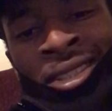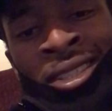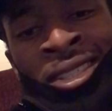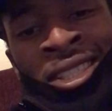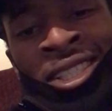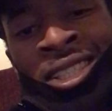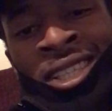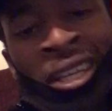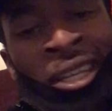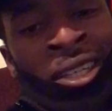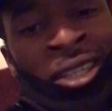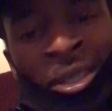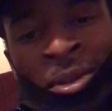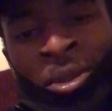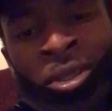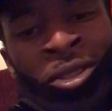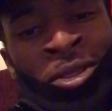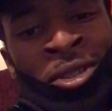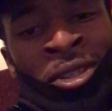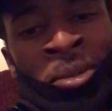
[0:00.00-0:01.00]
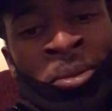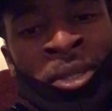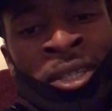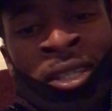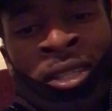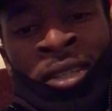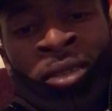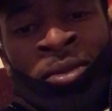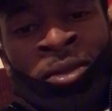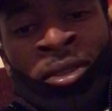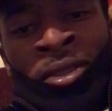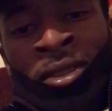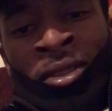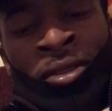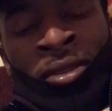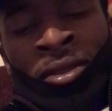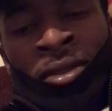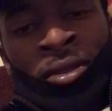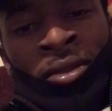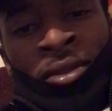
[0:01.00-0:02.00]
Just shut up, cause don't nobody wanna.
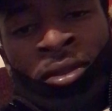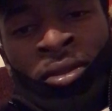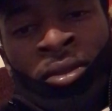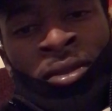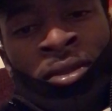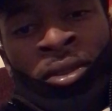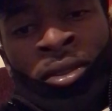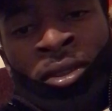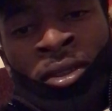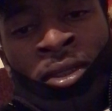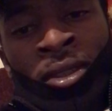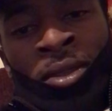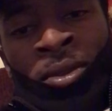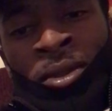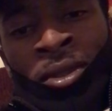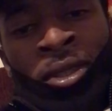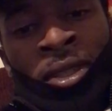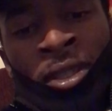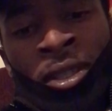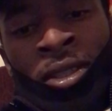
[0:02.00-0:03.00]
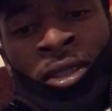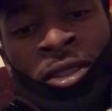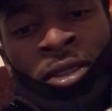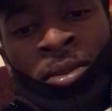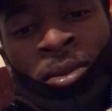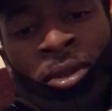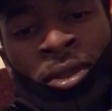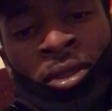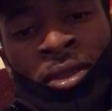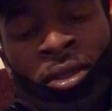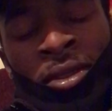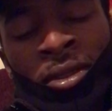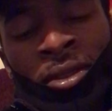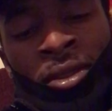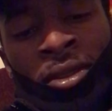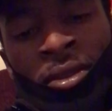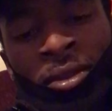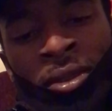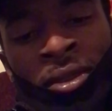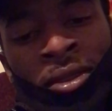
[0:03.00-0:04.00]
I don't even wanna talk to you about nothing.
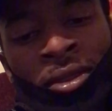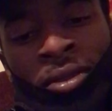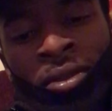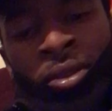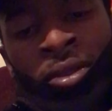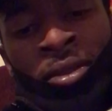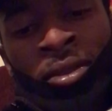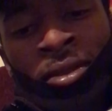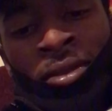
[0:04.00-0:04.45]
Like what the fuck?